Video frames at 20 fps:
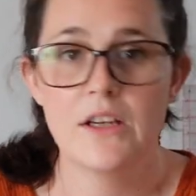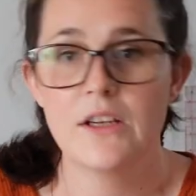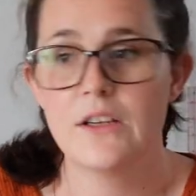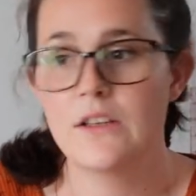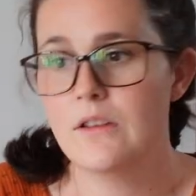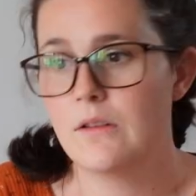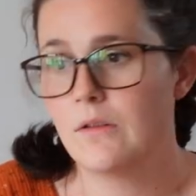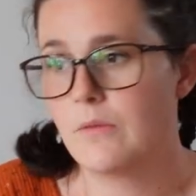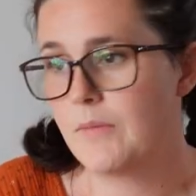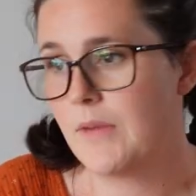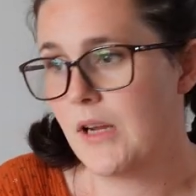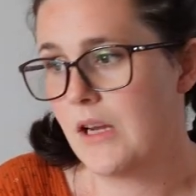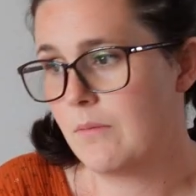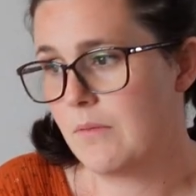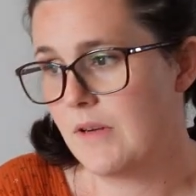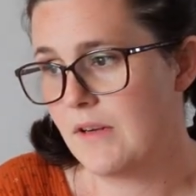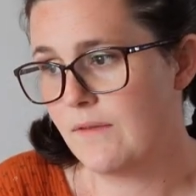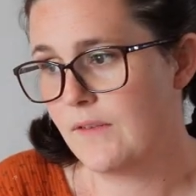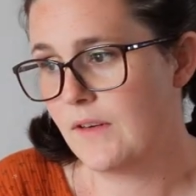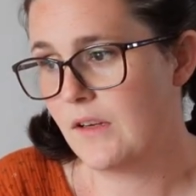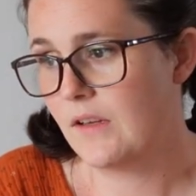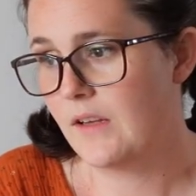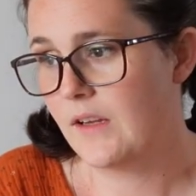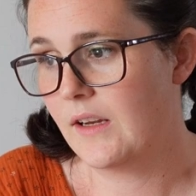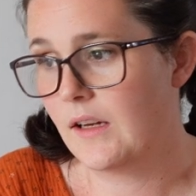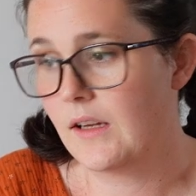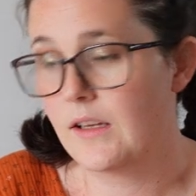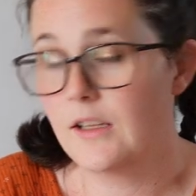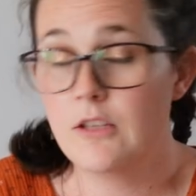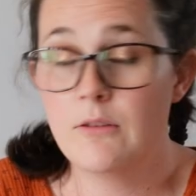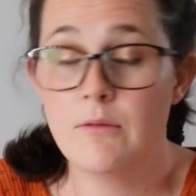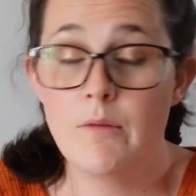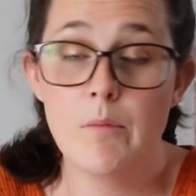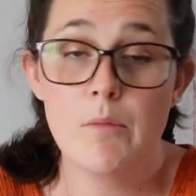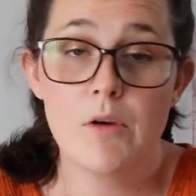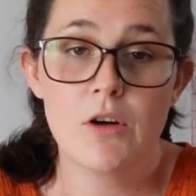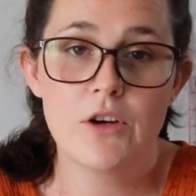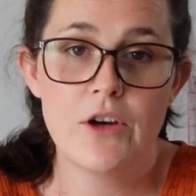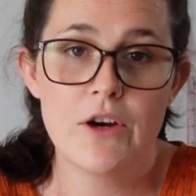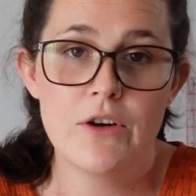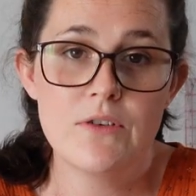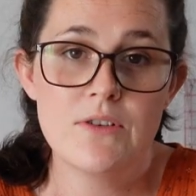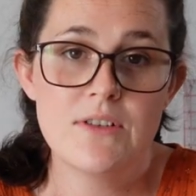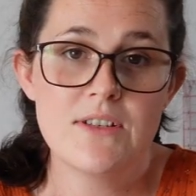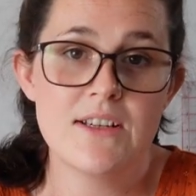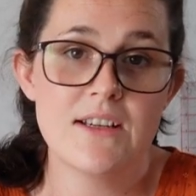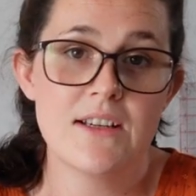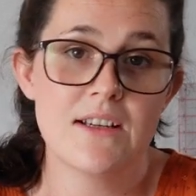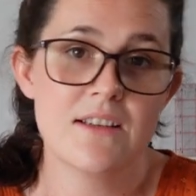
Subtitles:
you may be feeling a little bit more cozy,